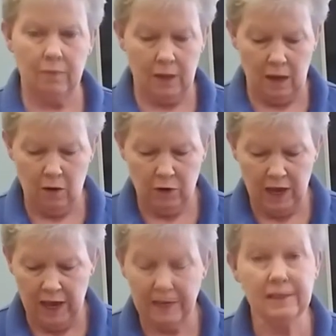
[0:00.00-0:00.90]

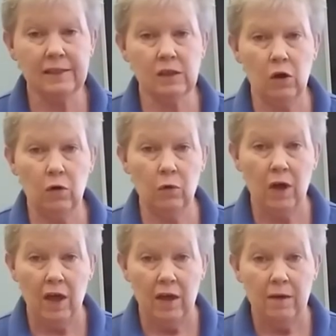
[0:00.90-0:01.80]
Okay, so
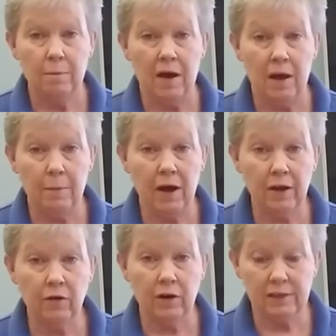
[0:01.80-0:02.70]
my pie
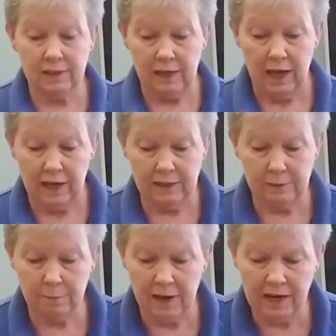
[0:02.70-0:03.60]
crust has
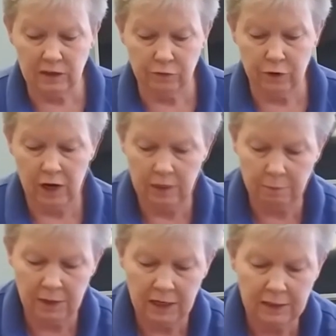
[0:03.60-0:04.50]
baked for 8
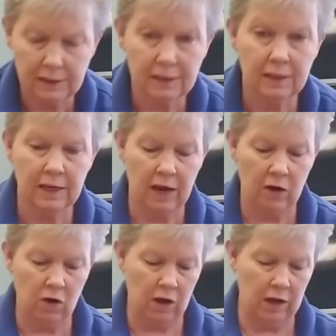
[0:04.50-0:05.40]
minutes. Now
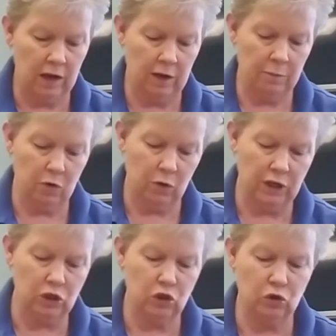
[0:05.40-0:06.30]
I am going
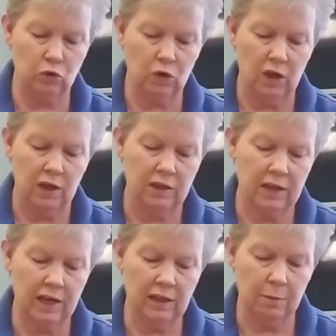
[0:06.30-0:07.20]
to take
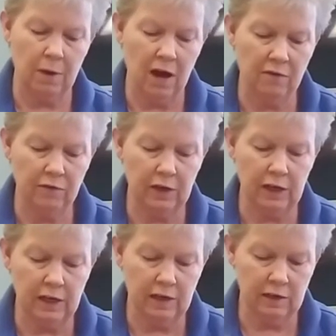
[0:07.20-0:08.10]
the pie filling